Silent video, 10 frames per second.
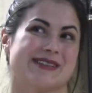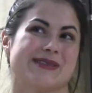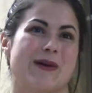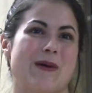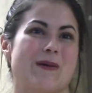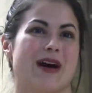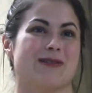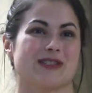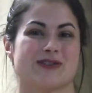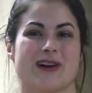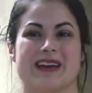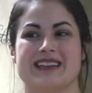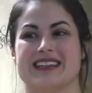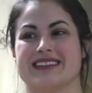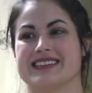So I was trying
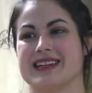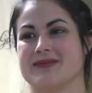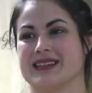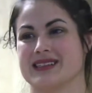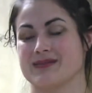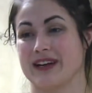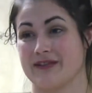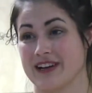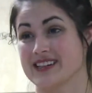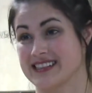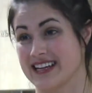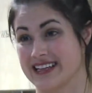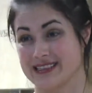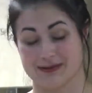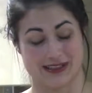to eat the same things that my
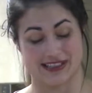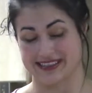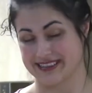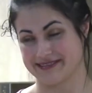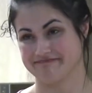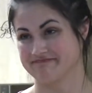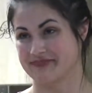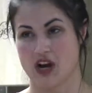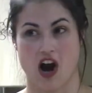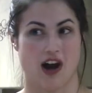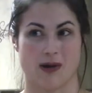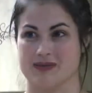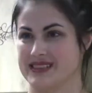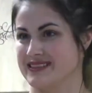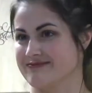fiance eats, which is
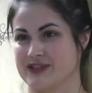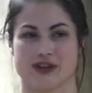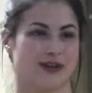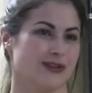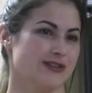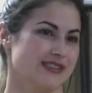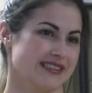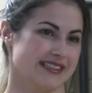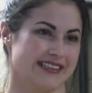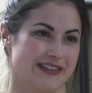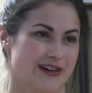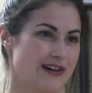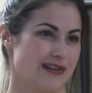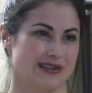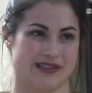carbs and sugars and
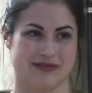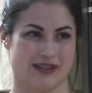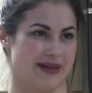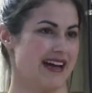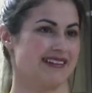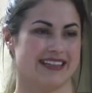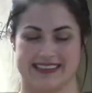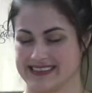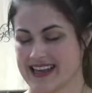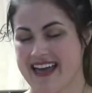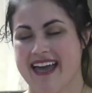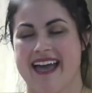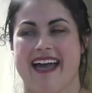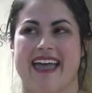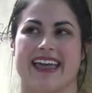all of the bad things.
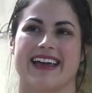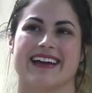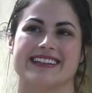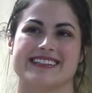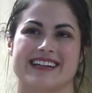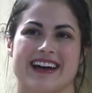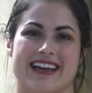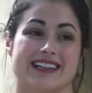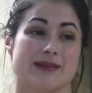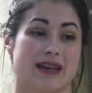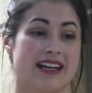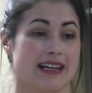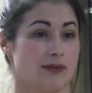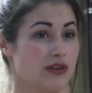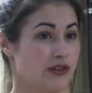And I ended up
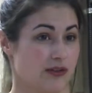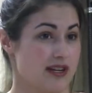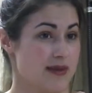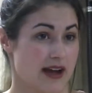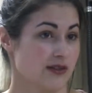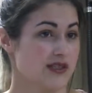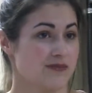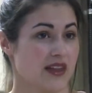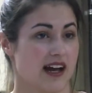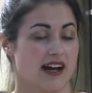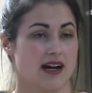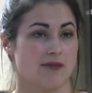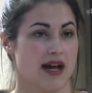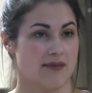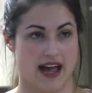gaining about 30 pounds.
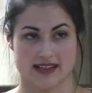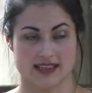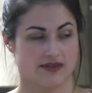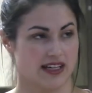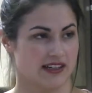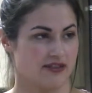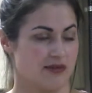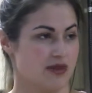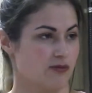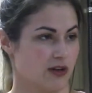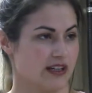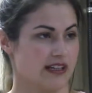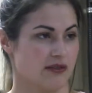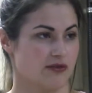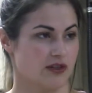I'm active. I've been
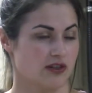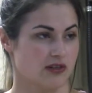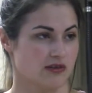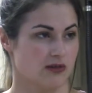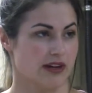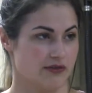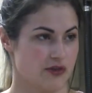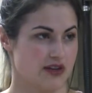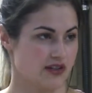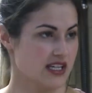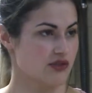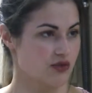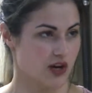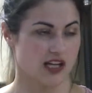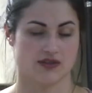working out for quite a few years. I do
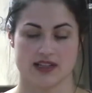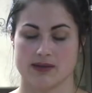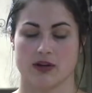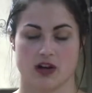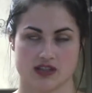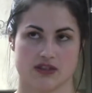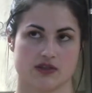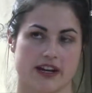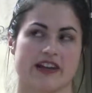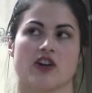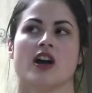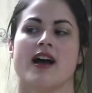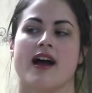CrossFit and I'm a CrossFit trainer.